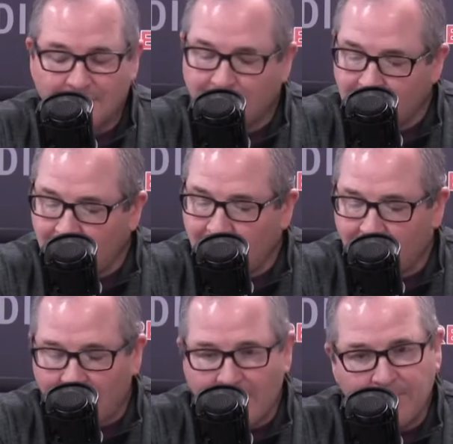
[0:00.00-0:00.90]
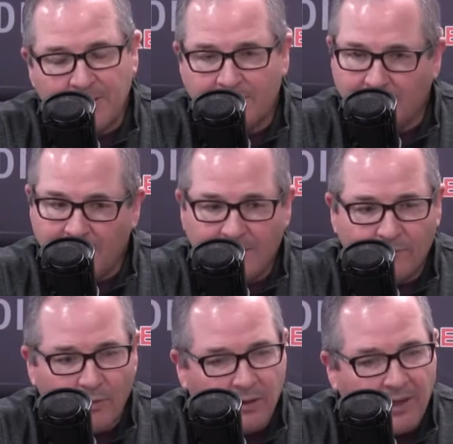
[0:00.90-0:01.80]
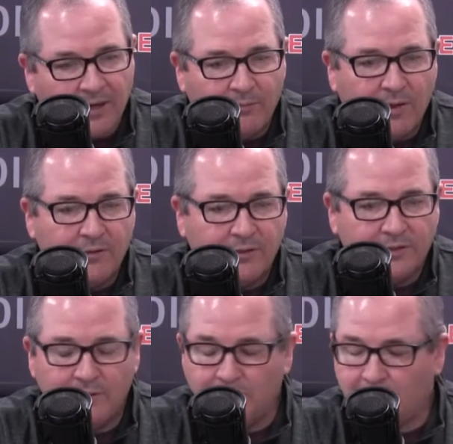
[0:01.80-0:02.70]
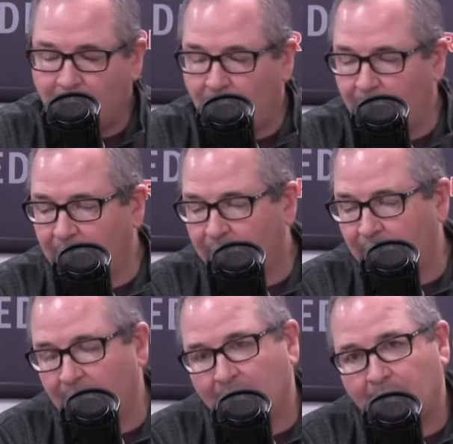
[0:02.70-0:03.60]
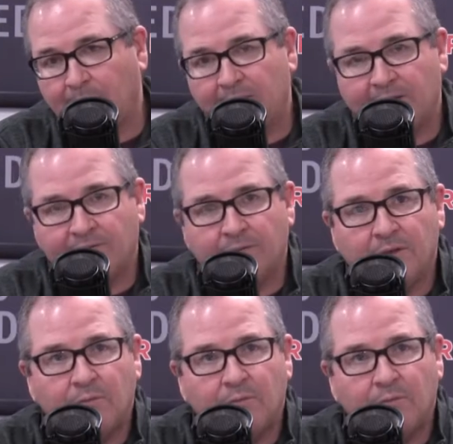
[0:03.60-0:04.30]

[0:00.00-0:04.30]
We're doing all right. I mean, again, a lot of weather issues. You know, we had to play that.